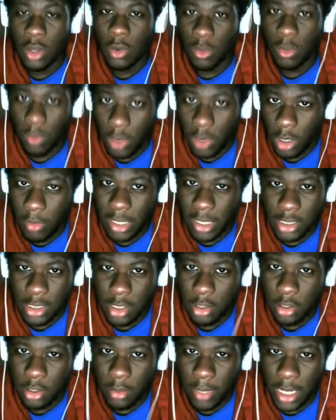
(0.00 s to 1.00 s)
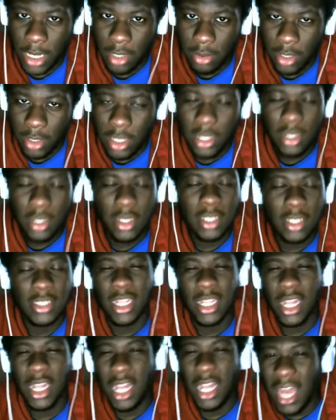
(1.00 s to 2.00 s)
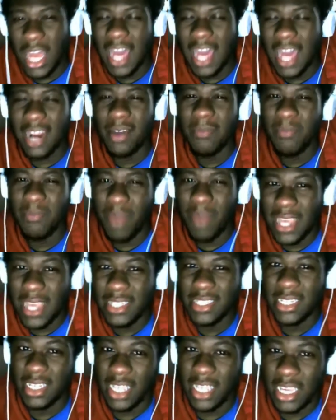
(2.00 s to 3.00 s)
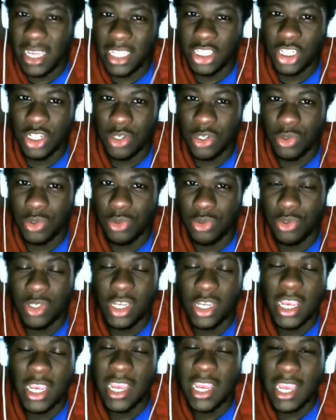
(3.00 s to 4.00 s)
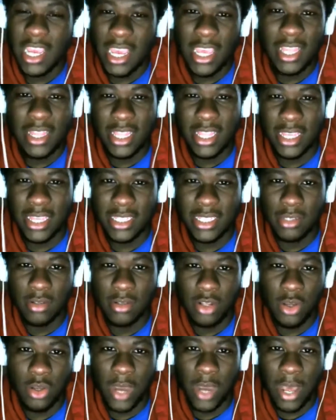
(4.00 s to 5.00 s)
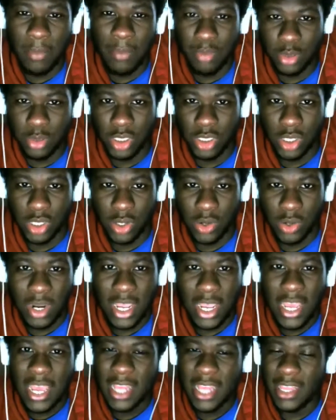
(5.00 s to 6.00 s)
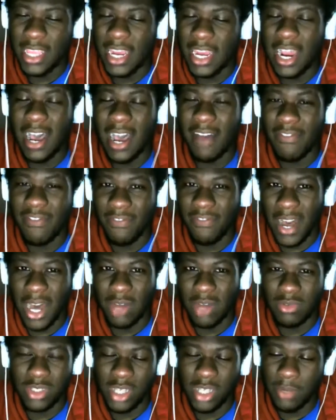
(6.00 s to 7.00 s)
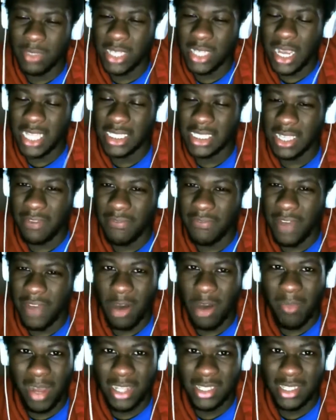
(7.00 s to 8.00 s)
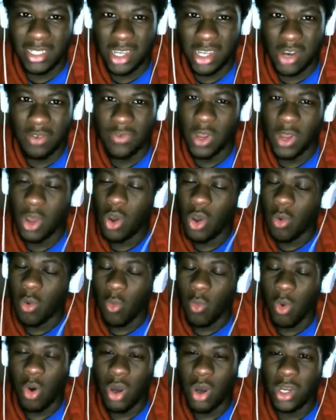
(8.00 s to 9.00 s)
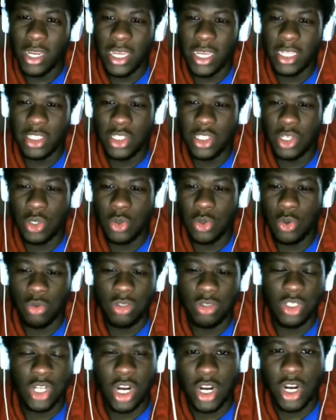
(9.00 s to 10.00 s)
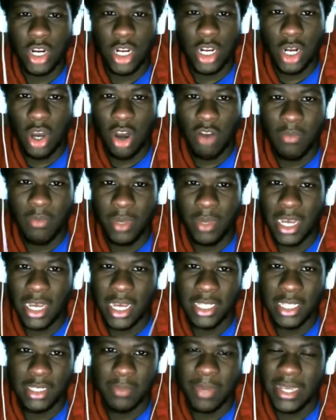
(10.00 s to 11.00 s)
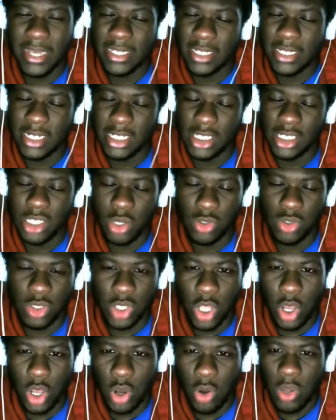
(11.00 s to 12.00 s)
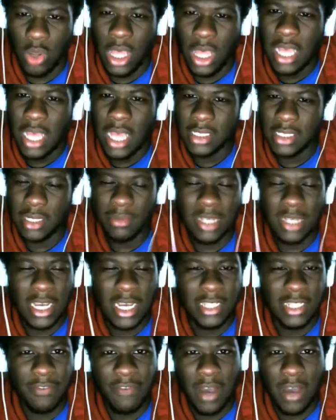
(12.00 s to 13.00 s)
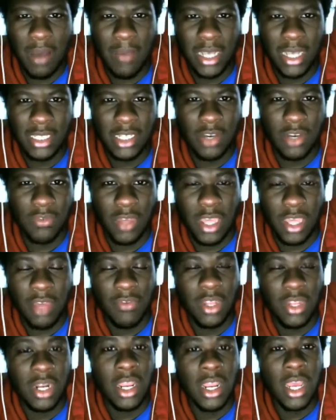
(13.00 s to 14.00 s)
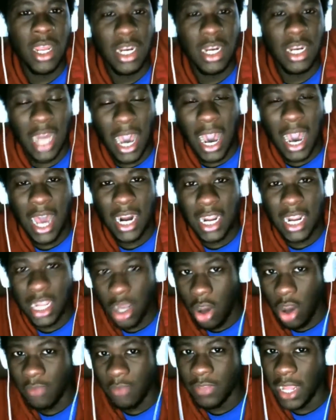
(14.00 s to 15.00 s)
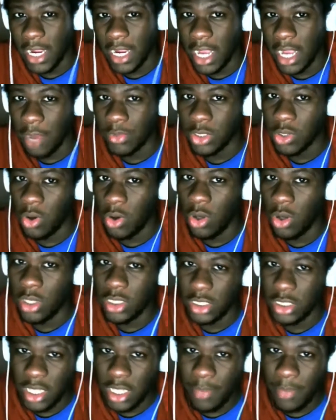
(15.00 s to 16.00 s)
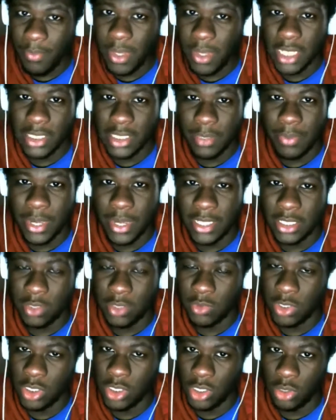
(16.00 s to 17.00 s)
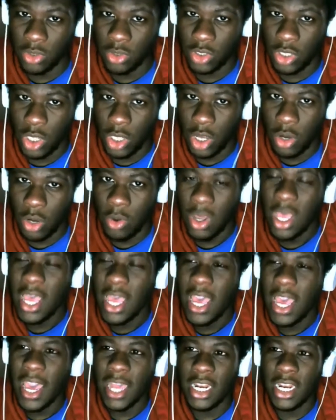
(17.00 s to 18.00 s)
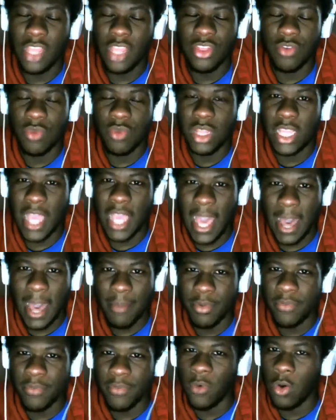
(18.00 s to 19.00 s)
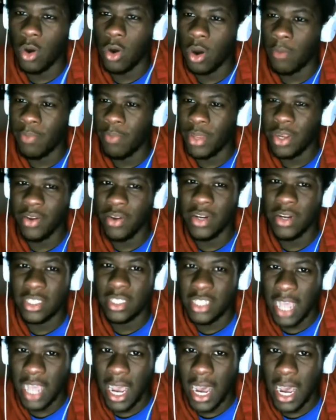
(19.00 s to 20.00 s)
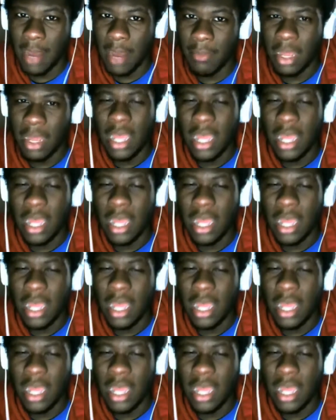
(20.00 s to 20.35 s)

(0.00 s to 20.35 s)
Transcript: What am I talking about? There's a lot of pacing issues in this new episode that I found. Sometimes I found myself wanting to turn it off because the pacing is so slow. Sometimes I found myself even nodding off like I was going to sleep because the pacing was so slow and nothing really happened for a period of time.